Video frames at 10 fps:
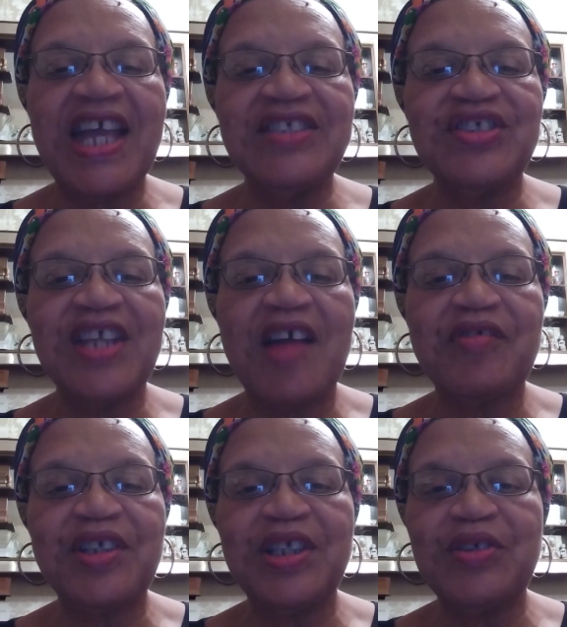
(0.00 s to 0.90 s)
Ancient
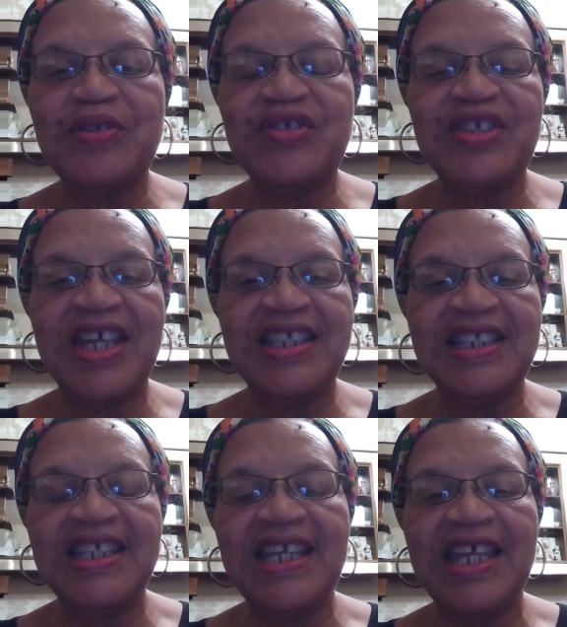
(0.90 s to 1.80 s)
African Christianity.